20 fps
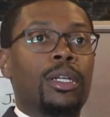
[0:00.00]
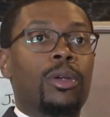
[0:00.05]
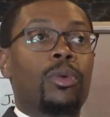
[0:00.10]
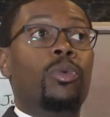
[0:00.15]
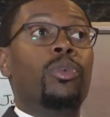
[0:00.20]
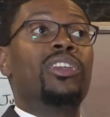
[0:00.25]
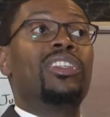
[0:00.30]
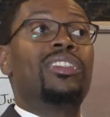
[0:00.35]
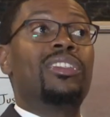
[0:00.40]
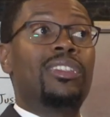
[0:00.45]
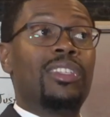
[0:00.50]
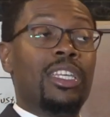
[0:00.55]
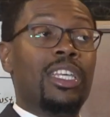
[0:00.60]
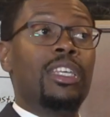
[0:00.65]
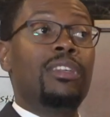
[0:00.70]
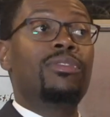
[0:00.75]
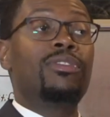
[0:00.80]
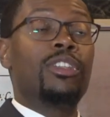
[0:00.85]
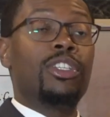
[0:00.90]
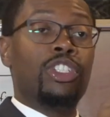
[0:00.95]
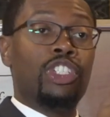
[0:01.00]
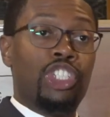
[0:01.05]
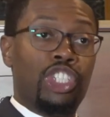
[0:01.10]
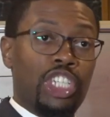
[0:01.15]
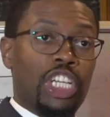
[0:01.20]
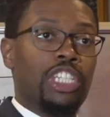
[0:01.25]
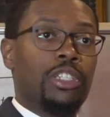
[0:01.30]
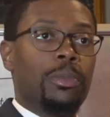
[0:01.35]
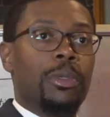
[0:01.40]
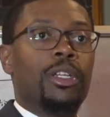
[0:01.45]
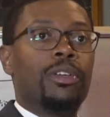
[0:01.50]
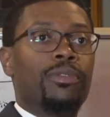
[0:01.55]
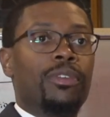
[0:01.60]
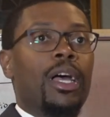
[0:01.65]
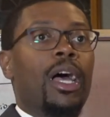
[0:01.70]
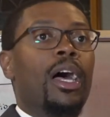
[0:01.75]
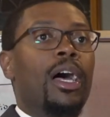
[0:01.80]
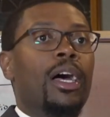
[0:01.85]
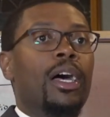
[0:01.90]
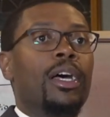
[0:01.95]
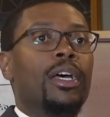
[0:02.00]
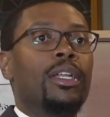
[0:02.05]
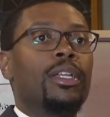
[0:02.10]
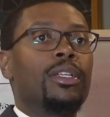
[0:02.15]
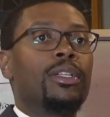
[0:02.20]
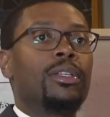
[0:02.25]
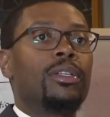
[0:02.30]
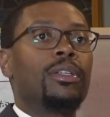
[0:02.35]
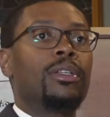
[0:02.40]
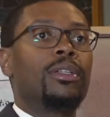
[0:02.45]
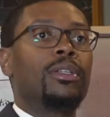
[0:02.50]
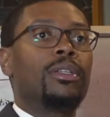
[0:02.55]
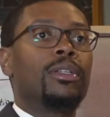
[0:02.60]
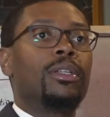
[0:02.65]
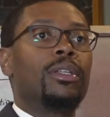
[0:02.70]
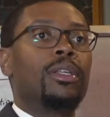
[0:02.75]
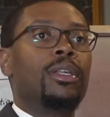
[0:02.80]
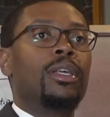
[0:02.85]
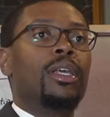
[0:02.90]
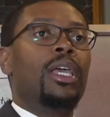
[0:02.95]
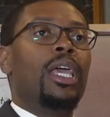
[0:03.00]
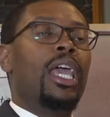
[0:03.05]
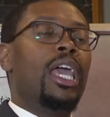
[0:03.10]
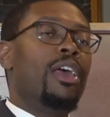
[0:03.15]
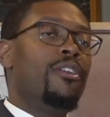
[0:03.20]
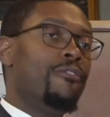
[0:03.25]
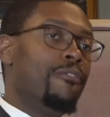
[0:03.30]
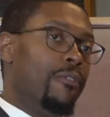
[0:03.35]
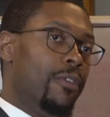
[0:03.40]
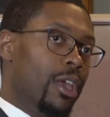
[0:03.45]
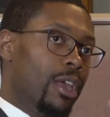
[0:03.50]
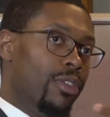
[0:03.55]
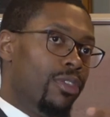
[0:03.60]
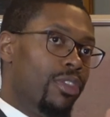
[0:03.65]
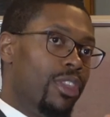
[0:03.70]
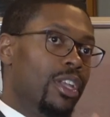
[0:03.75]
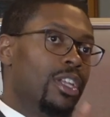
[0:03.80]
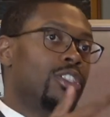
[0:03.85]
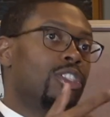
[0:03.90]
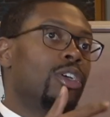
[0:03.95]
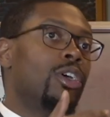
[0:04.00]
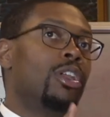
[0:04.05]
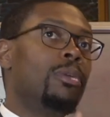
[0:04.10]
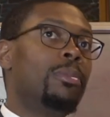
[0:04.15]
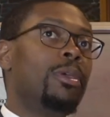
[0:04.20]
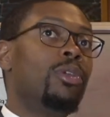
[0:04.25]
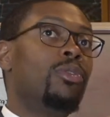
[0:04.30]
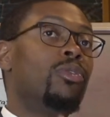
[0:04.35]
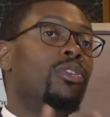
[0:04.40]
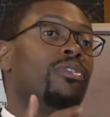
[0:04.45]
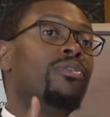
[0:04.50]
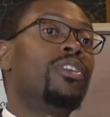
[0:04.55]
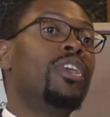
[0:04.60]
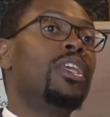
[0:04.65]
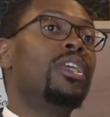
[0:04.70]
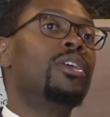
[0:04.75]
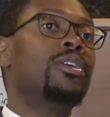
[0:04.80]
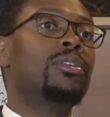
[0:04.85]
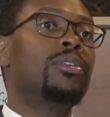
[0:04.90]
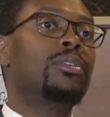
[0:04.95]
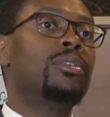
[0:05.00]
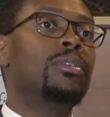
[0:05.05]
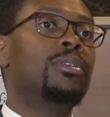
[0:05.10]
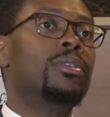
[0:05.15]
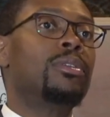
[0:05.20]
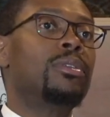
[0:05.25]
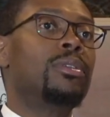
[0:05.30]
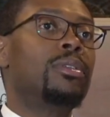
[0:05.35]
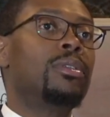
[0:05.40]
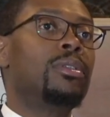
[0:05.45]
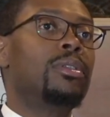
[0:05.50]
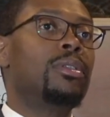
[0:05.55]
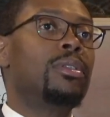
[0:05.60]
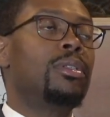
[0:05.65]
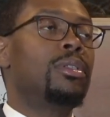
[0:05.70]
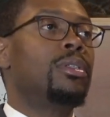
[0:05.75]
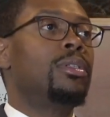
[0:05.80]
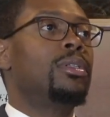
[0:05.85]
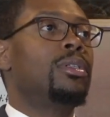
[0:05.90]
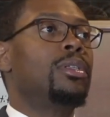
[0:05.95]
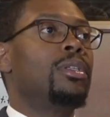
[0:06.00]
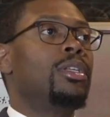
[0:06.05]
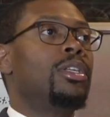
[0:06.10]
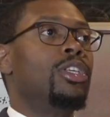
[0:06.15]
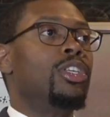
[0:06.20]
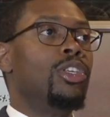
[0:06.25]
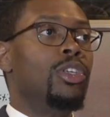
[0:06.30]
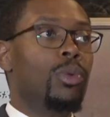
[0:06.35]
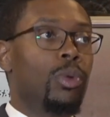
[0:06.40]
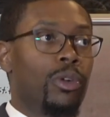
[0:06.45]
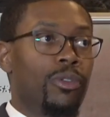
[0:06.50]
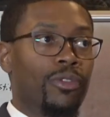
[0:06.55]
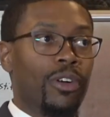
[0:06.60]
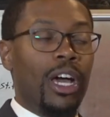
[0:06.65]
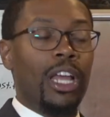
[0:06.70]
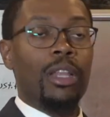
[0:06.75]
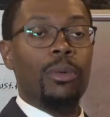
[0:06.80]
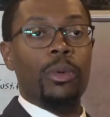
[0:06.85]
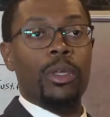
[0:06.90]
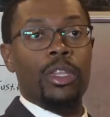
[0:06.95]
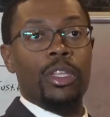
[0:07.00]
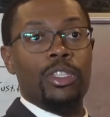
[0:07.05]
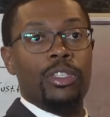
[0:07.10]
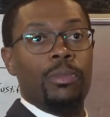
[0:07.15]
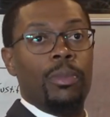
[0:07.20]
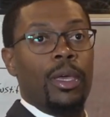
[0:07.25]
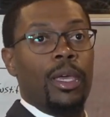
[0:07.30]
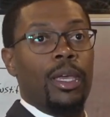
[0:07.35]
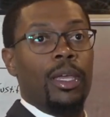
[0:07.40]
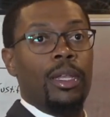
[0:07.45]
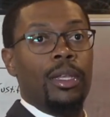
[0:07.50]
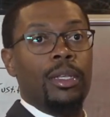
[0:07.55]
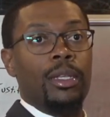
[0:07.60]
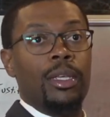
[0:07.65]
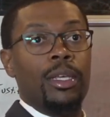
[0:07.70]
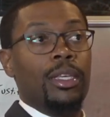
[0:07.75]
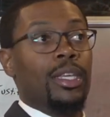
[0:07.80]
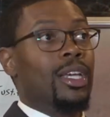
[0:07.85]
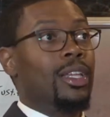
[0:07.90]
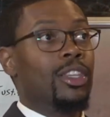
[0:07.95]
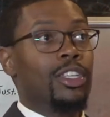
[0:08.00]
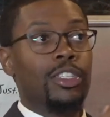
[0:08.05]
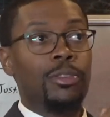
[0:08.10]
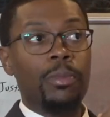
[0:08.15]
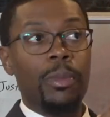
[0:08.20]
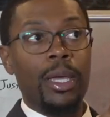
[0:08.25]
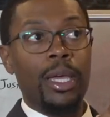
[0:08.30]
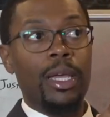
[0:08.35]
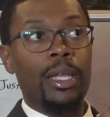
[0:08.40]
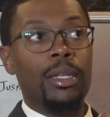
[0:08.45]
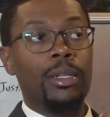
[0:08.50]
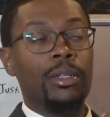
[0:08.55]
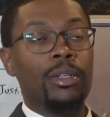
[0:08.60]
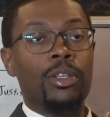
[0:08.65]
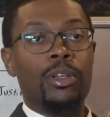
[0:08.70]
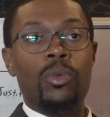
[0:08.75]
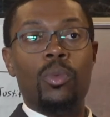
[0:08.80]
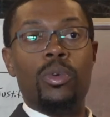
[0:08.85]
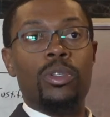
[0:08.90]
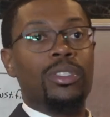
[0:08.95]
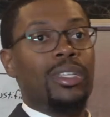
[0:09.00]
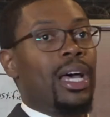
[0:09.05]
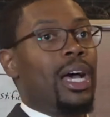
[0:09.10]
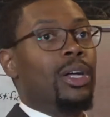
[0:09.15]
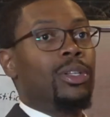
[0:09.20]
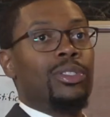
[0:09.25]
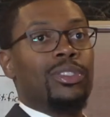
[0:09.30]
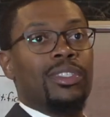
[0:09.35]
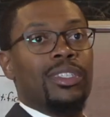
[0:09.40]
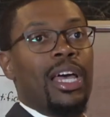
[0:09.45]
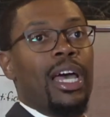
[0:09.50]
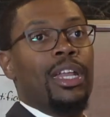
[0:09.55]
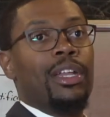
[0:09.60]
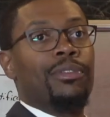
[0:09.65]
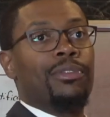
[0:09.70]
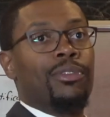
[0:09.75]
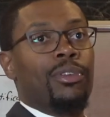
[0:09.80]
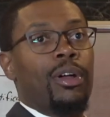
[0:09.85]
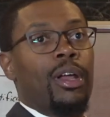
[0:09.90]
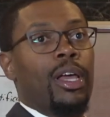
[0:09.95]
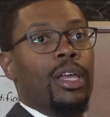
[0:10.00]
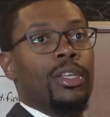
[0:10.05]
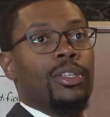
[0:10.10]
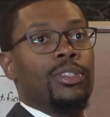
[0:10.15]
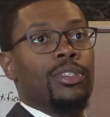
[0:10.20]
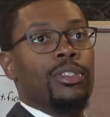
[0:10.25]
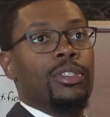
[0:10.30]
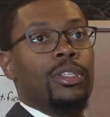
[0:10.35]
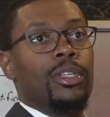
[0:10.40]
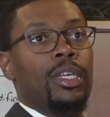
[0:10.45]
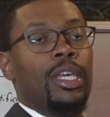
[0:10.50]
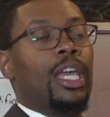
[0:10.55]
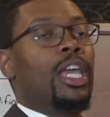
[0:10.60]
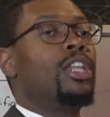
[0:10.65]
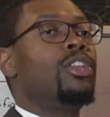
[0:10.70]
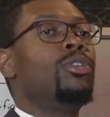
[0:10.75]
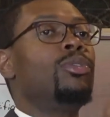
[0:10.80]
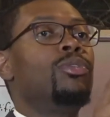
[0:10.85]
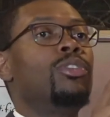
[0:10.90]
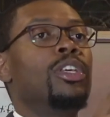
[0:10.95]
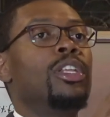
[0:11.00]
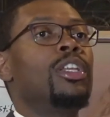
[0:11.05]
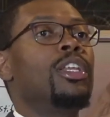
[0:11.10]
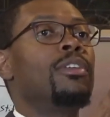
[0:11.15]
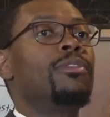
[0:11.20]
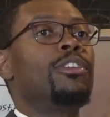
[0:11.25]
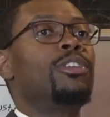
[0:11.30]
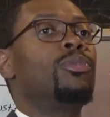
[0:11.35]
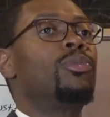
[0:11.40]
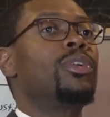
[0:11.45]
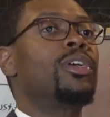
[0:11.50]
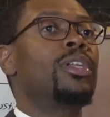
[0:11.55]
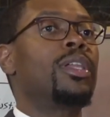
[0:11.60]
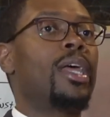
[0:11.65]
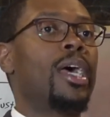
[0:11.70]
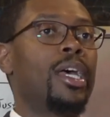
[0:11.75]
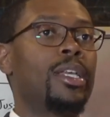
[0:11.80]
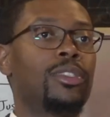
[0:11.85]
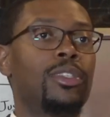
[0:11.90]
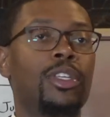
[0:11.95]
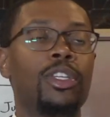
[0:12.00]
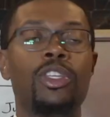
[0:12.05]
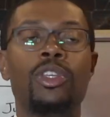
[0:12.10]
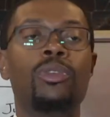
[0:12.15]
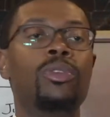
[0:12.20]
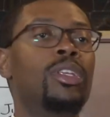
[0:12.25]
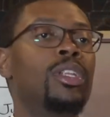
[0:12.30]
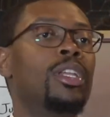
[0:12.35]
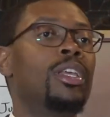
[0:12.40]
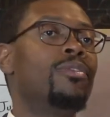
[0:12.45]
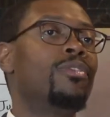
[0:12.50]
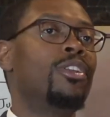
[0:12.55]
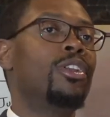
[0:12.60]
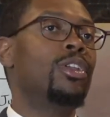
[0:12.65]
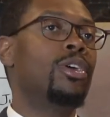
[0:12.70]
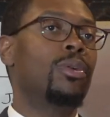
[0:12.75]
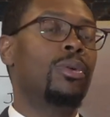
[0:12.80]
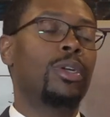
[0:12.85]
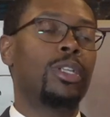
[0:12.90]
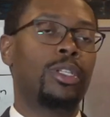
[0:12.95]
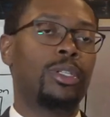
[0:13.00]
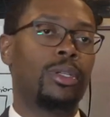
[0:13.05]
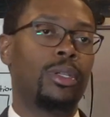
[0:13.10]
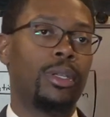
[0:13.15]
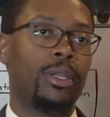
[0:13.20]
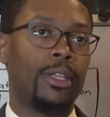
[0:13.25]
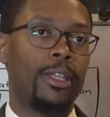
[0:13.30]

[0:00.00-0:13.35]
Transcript: receives the judgment of God, and, and then it's going to be revealed, you were following this man, yet this man was outside of Christ, and you didn't even realize it. You didn't even know it.